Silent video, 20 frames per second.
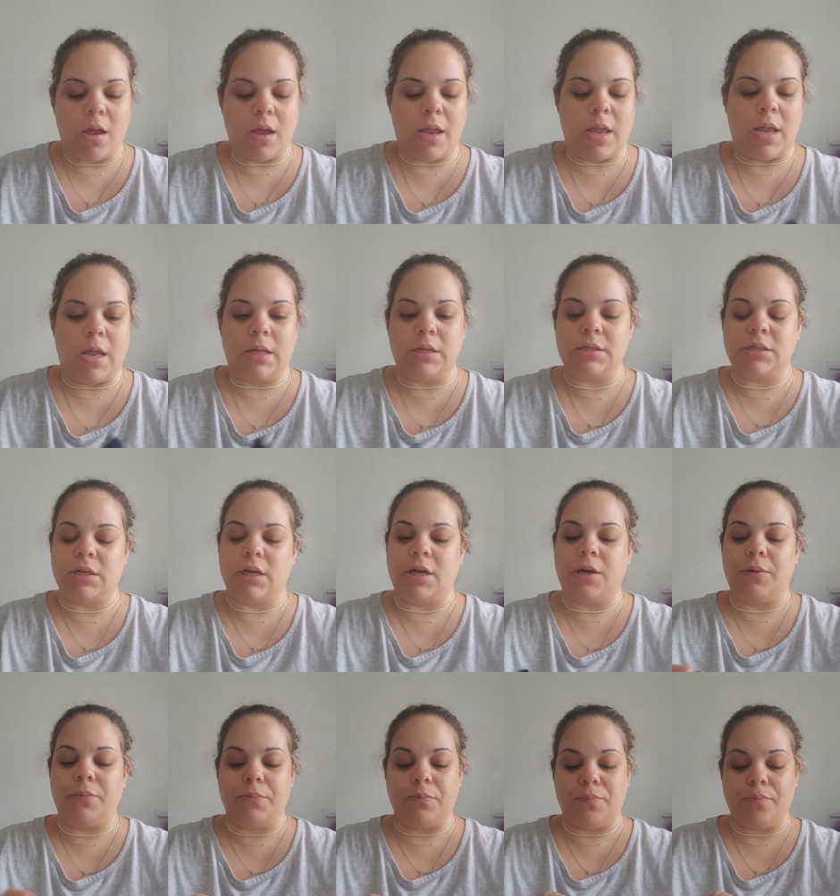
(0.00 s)
And
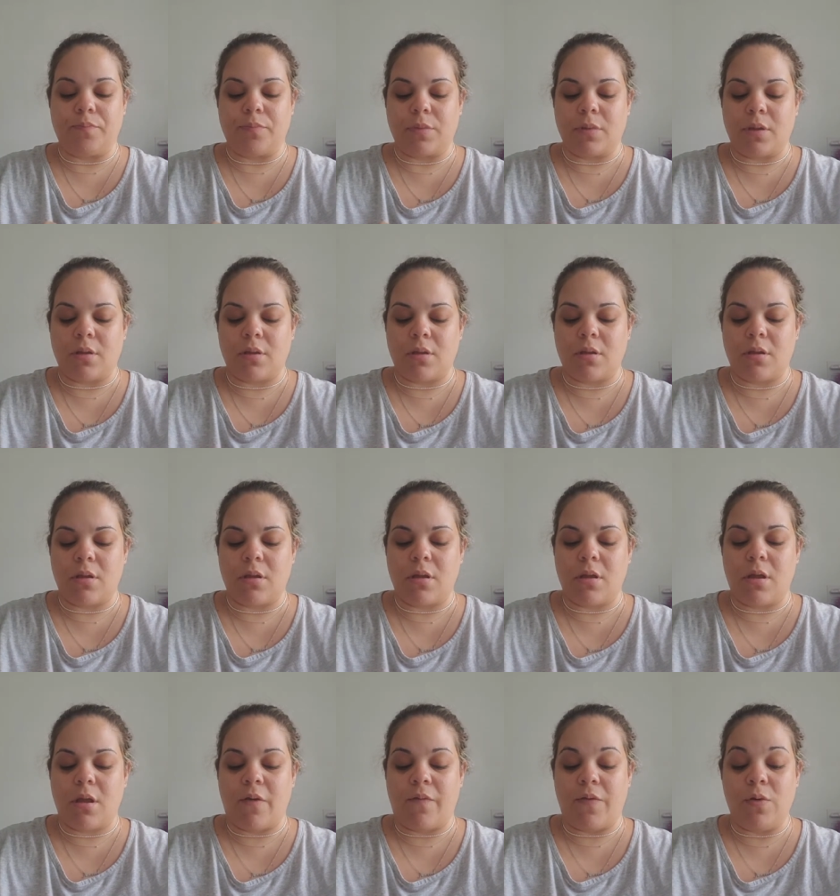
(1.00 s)

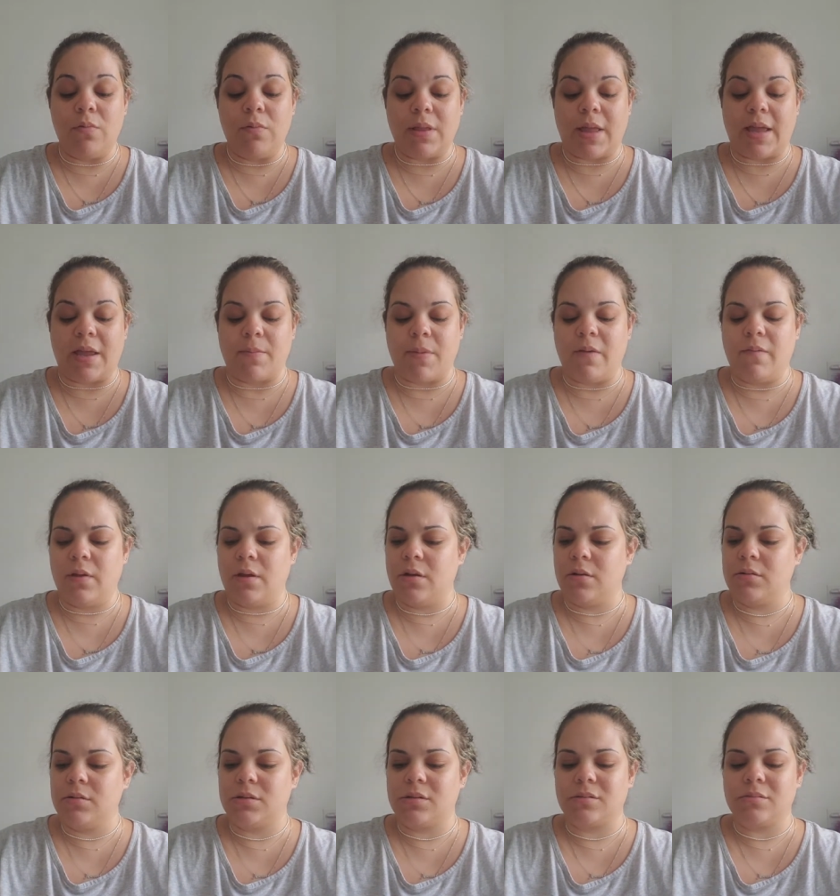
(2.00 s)
if you like my
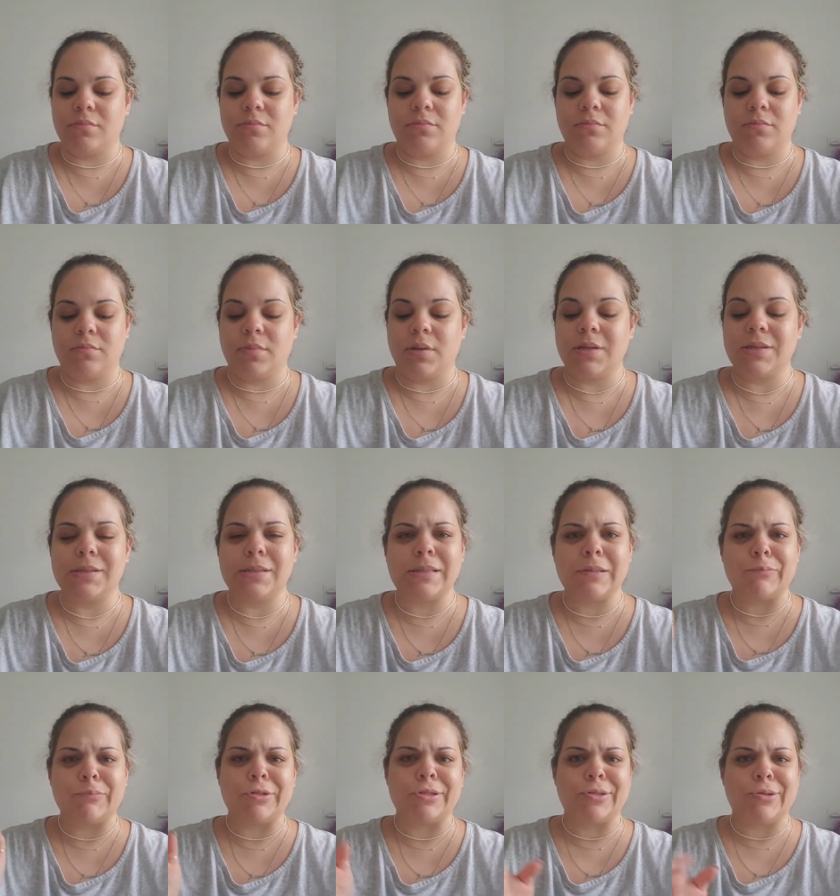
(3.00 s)
videos,
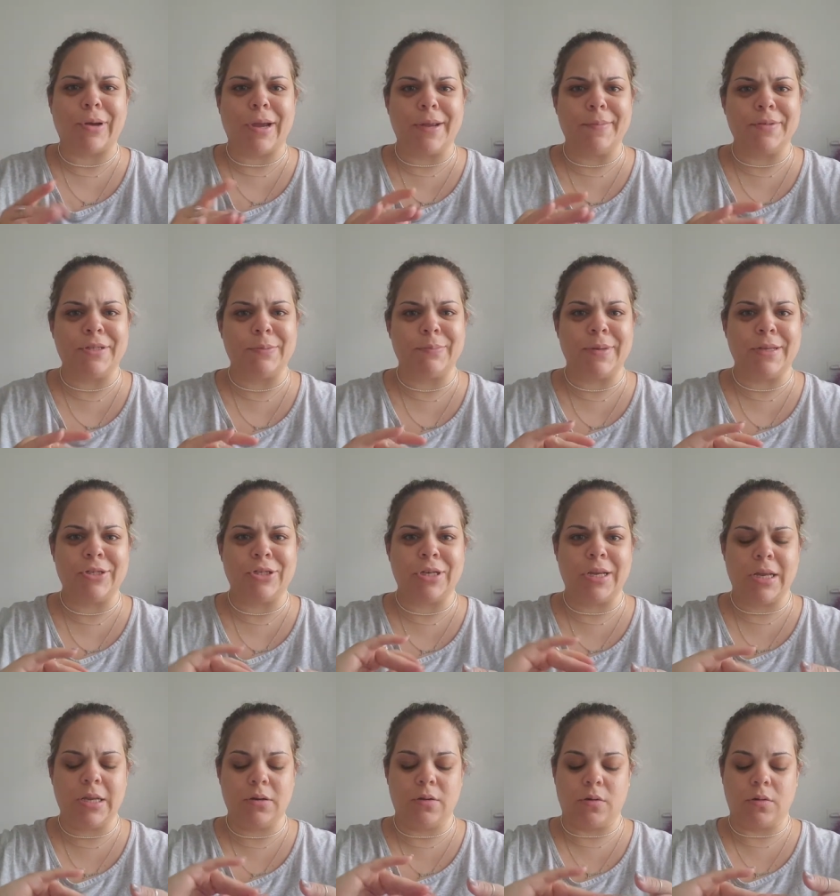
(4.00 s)
subscribe to my
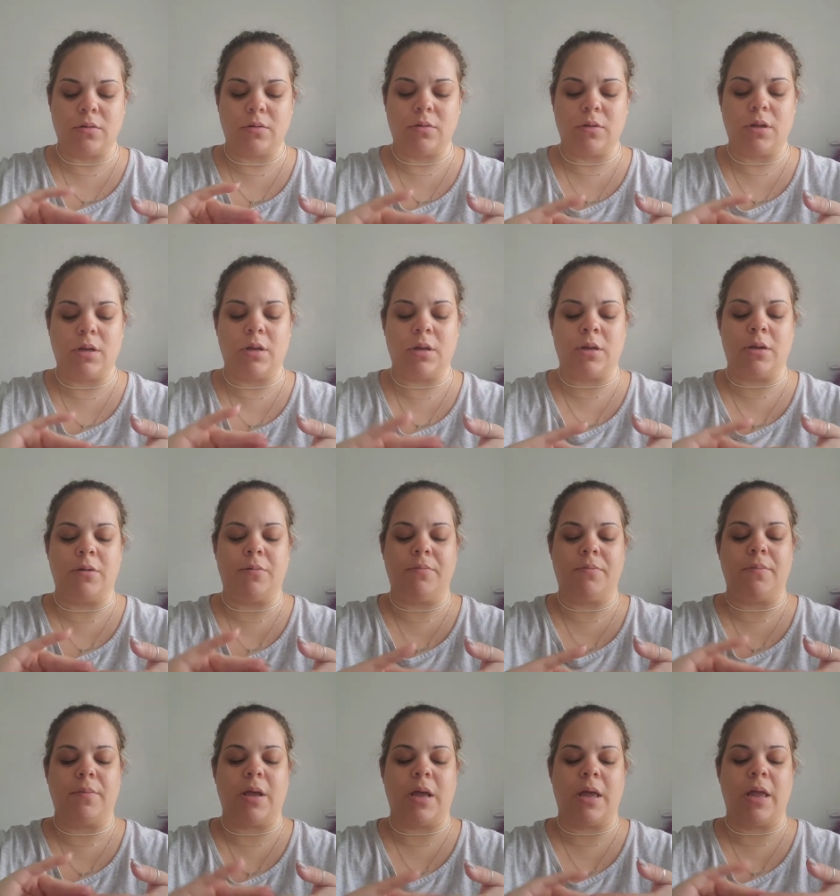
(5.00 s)
channel.
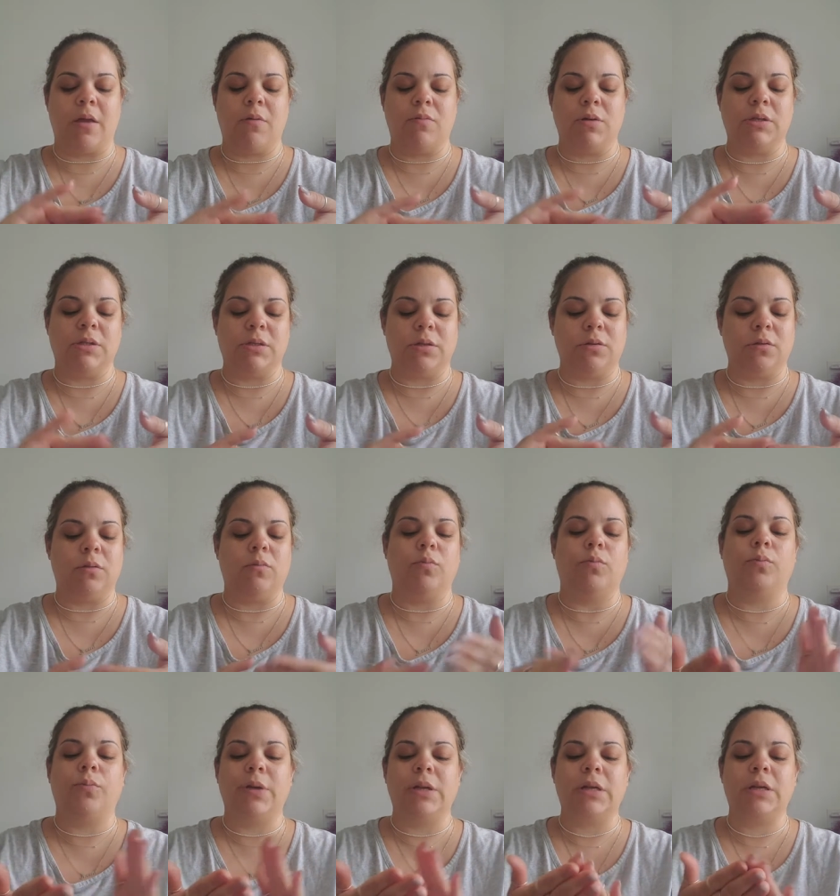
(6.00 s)
I was
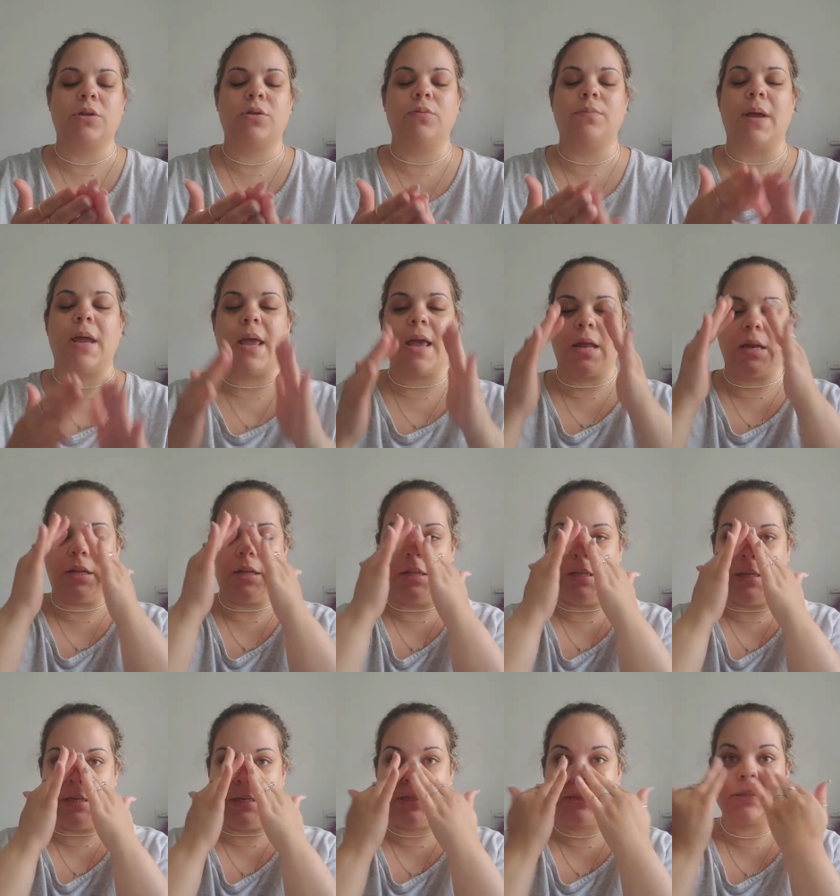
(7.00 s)
reading through my
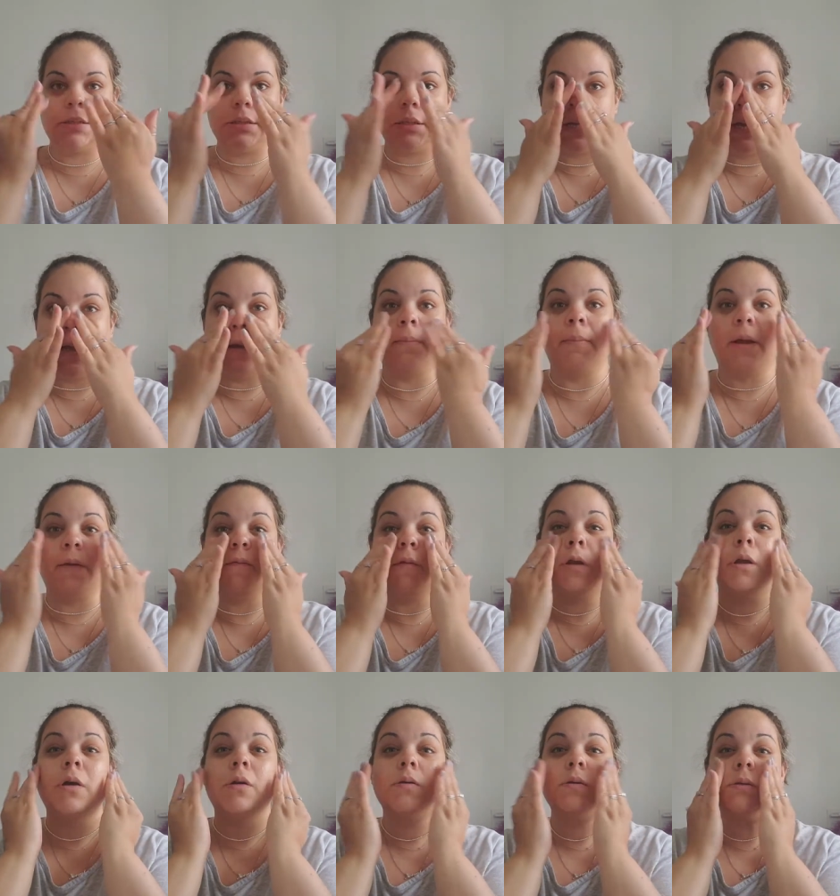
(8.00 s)
analytics on my
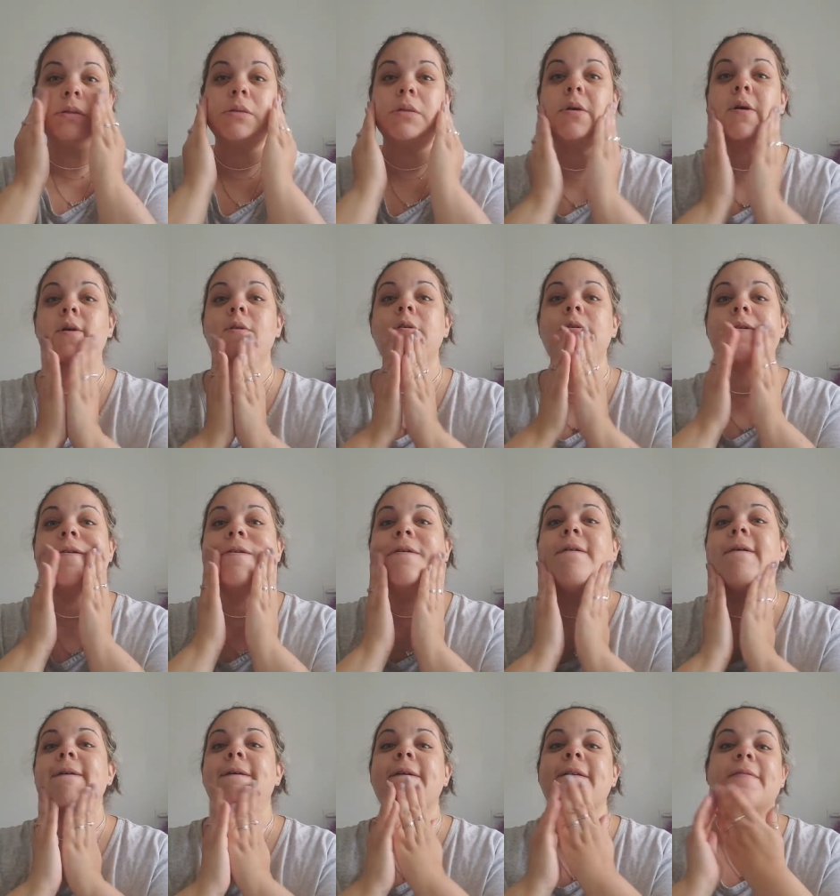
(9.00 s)
videos,
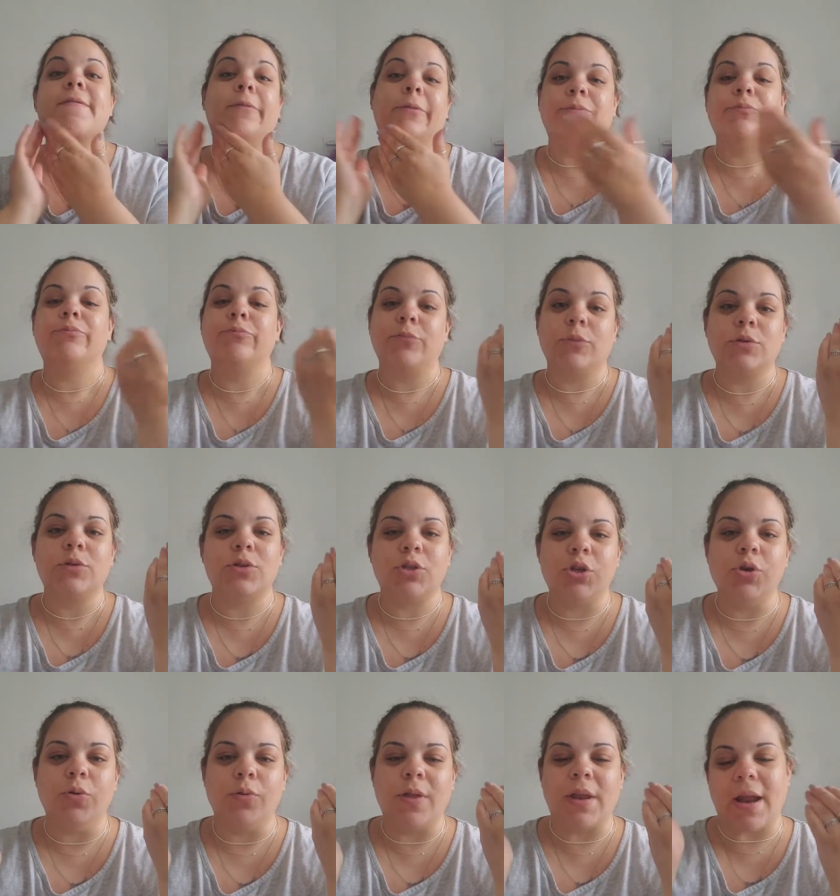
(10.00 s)
or
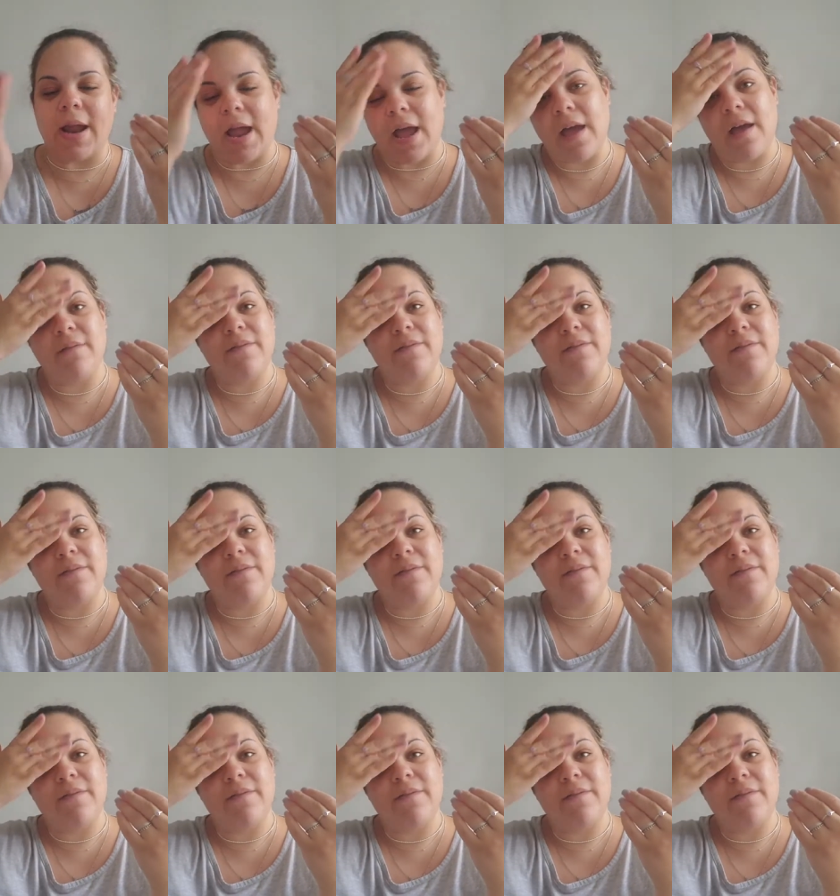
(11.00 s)
two that I have,